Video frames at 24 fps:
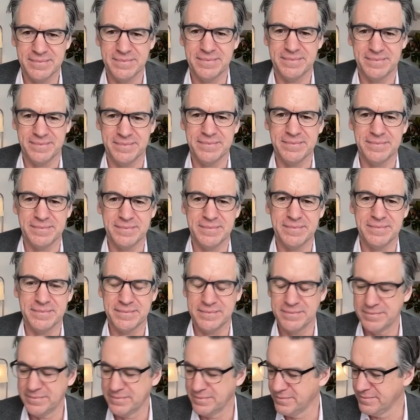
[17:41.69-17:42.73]

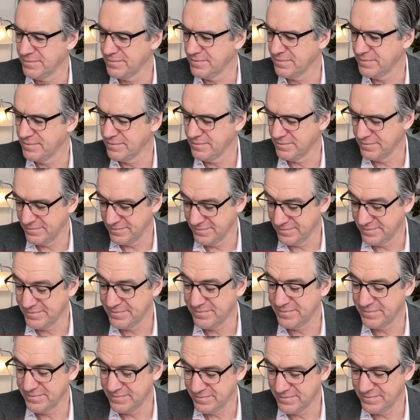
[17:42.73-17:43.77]

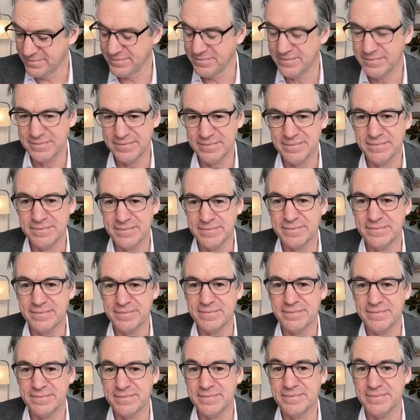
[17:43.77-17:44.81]

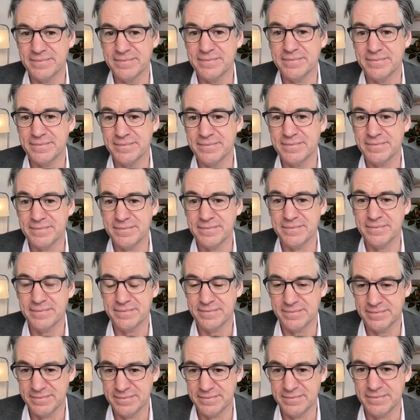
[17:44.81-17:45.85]

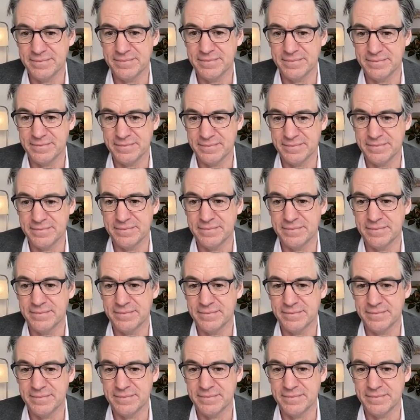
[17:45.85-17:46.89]

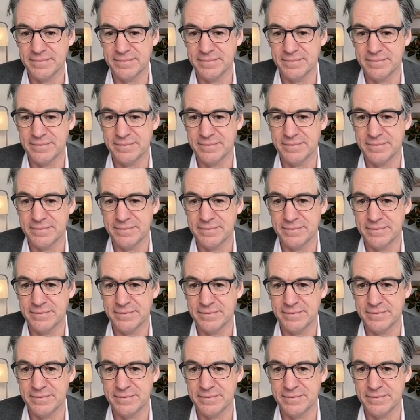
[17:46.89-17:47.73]
(silent)